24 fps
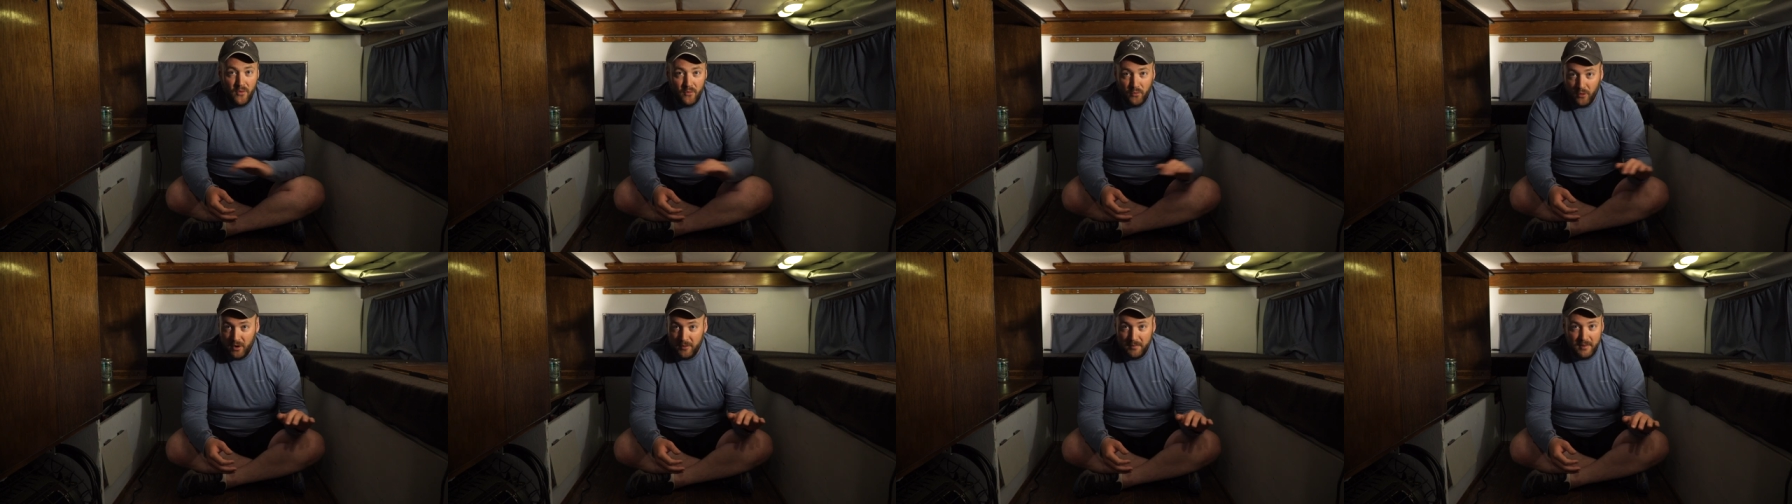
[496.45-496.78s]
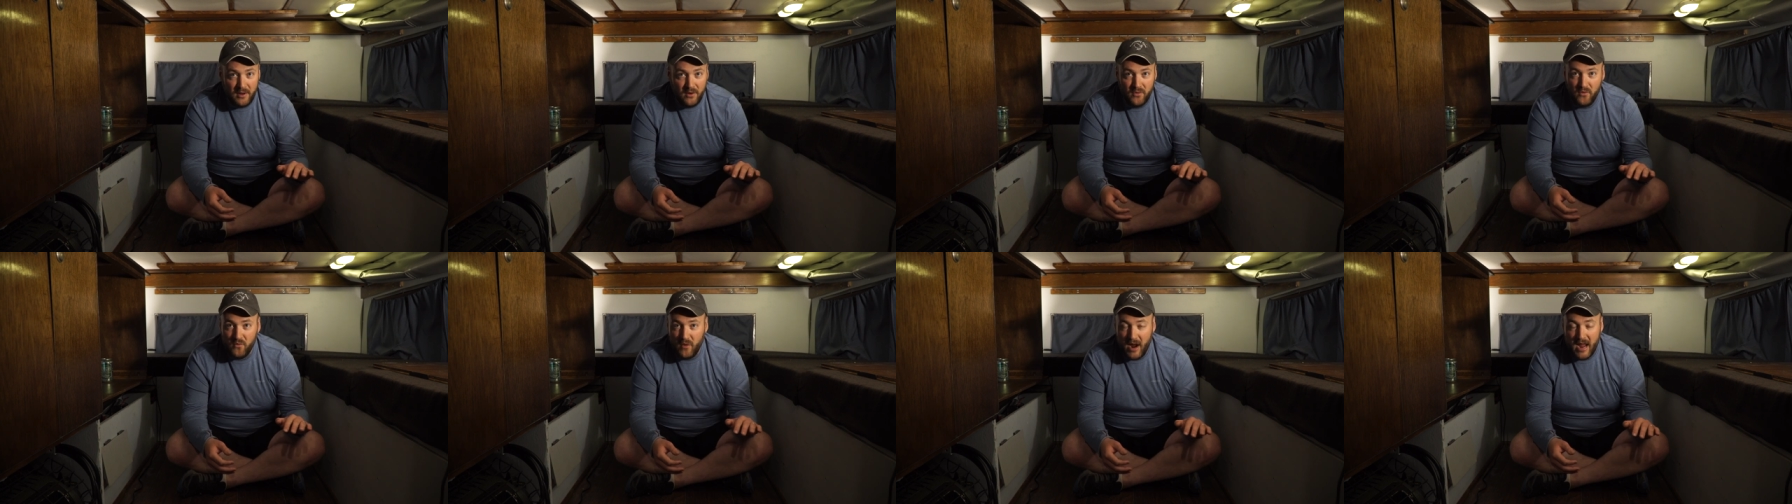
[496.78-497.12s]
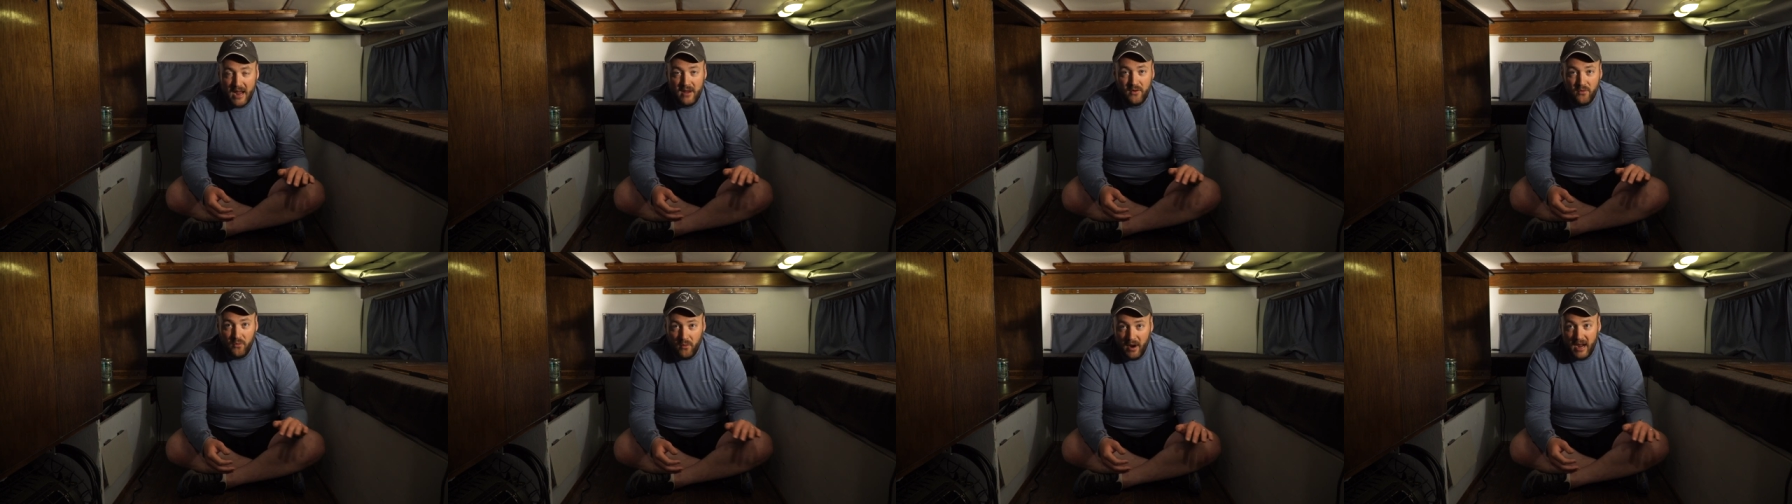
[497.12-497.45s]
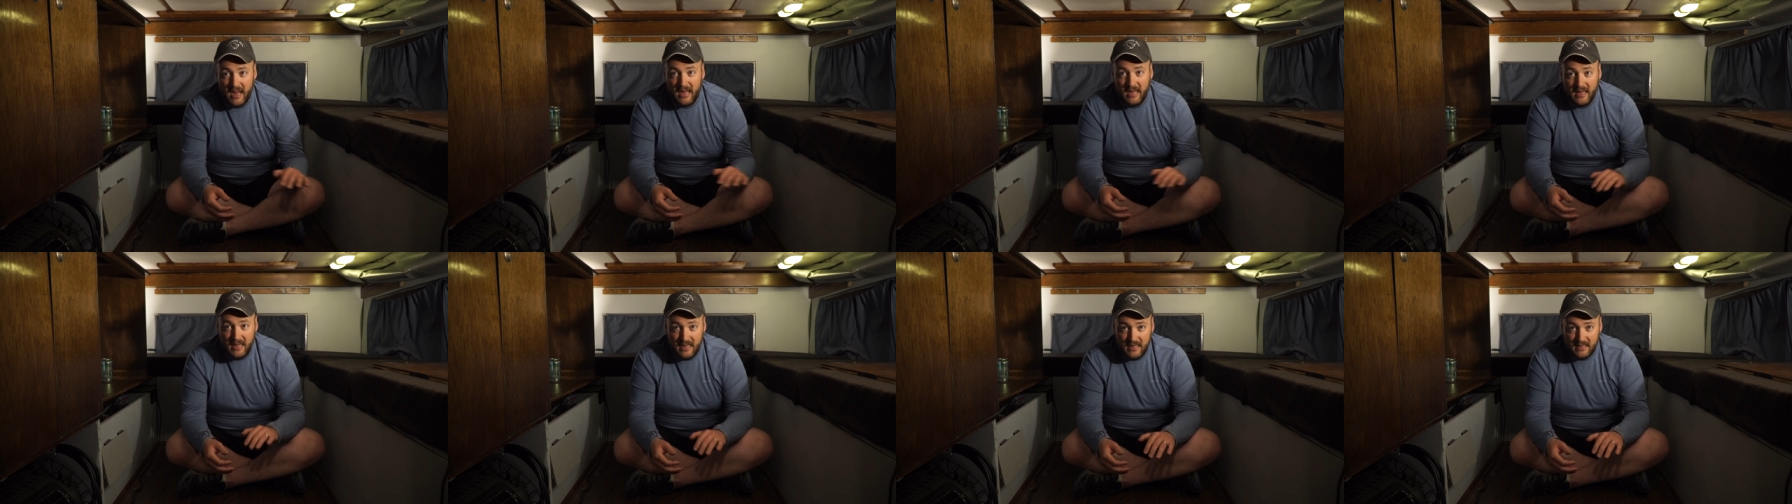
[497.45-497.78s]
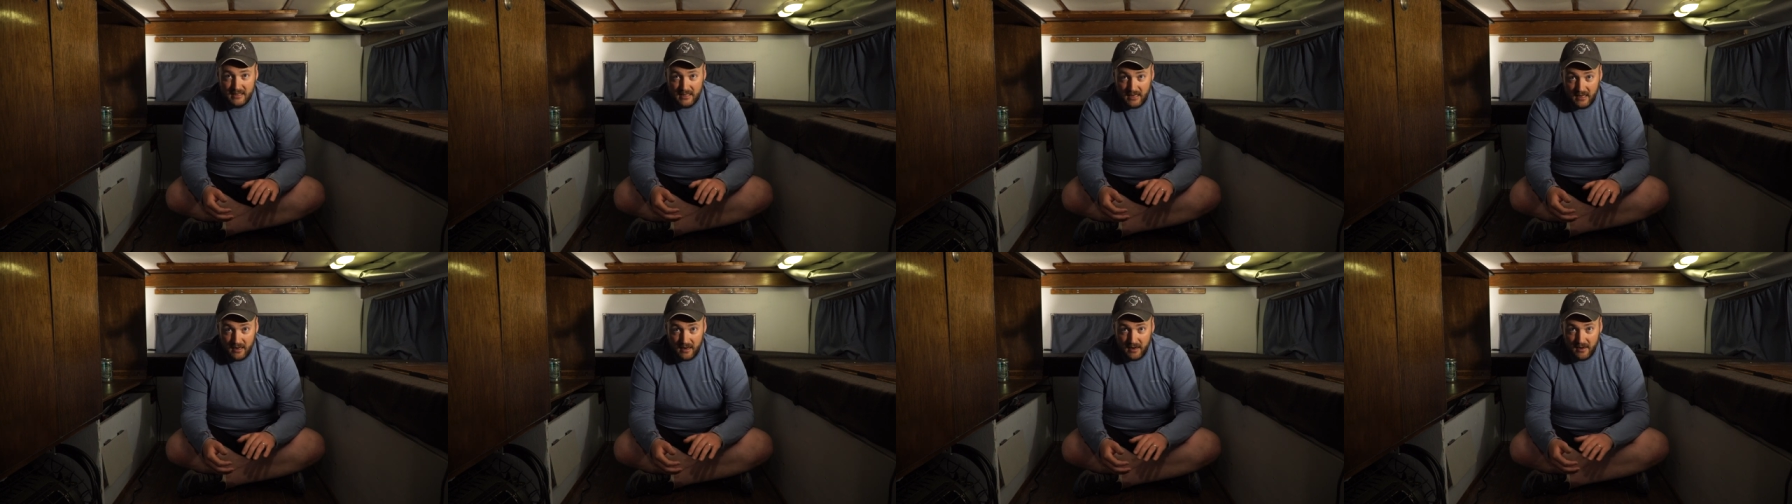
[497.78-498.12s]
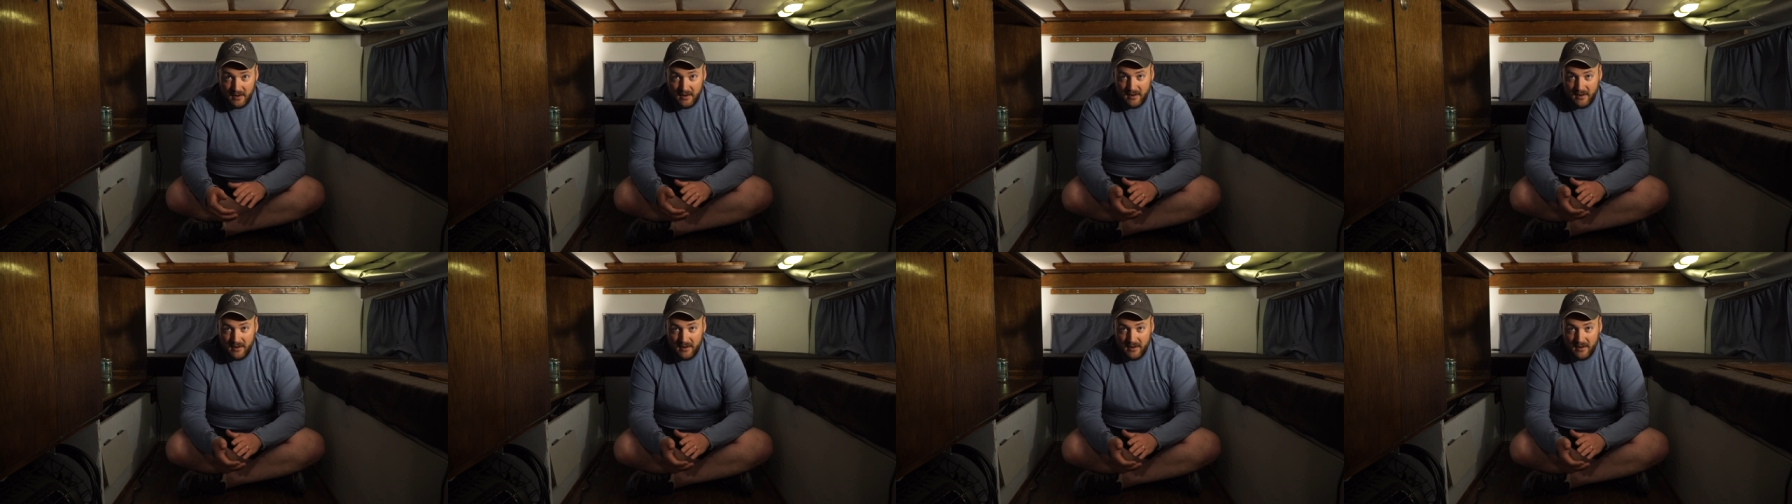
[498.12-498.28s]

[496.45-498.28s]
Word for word: Would be way, way easier.